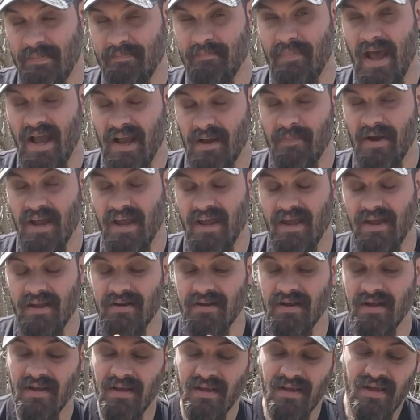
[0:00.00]
back of my
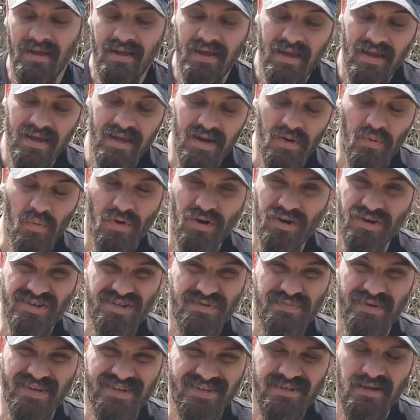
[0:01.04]
hand, and it
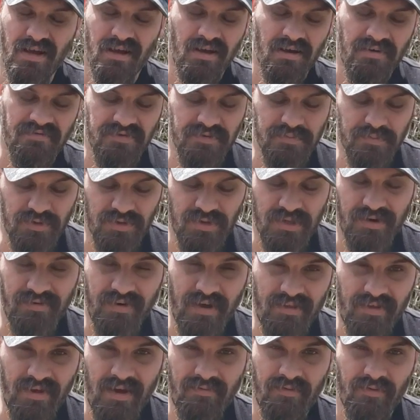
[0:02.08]
works, but it's not comfortable. I'd
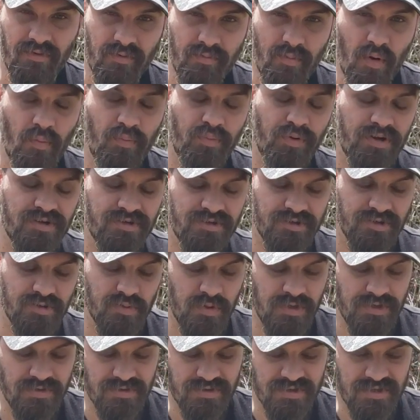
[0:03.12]
rather have a remote pressure
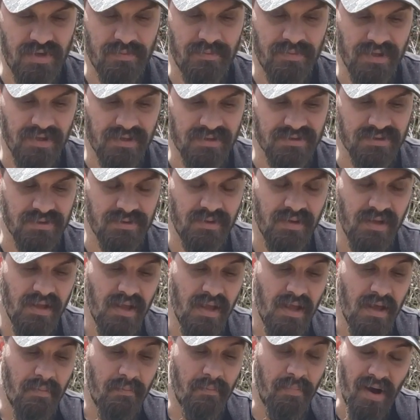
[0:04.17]
switch or something. So,
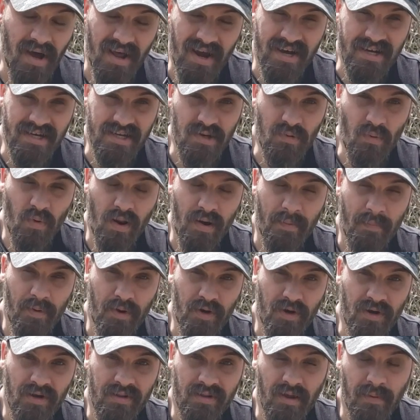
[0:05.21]
but I did want to
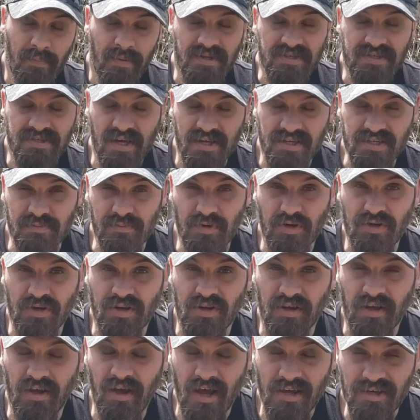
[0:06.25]
put it on there because it's got some good
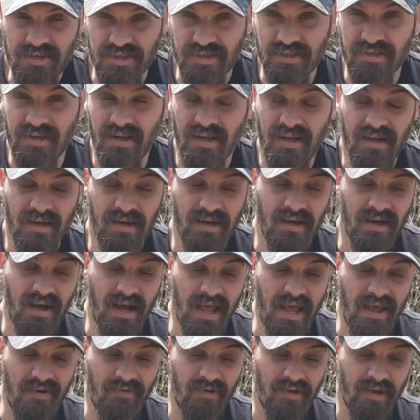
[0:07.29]
concussion.
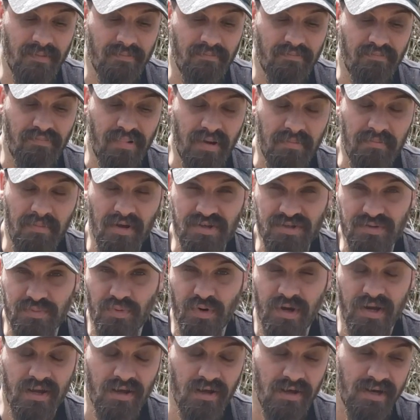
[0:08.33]
I have a big muzzle
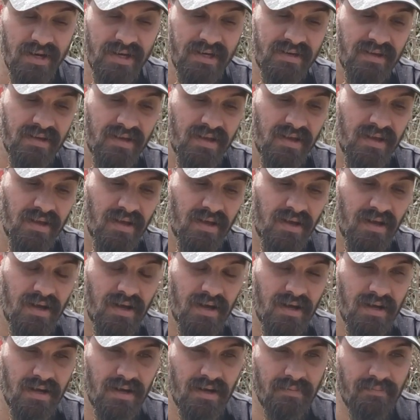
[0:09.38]
brake on it,
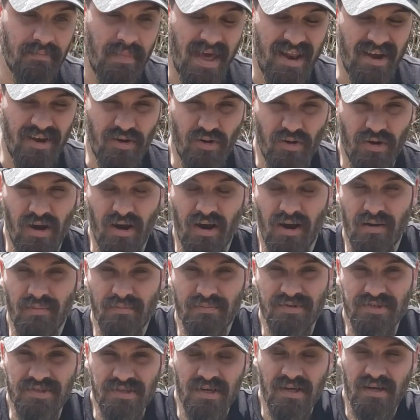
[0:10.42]
Matador
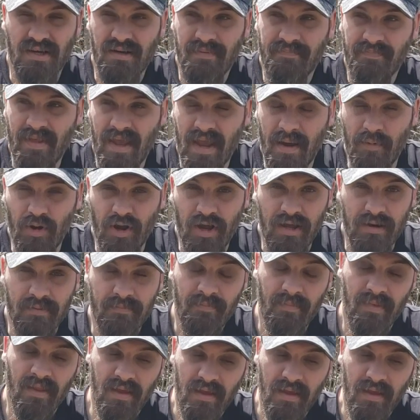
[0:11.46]
Arms hammerhead,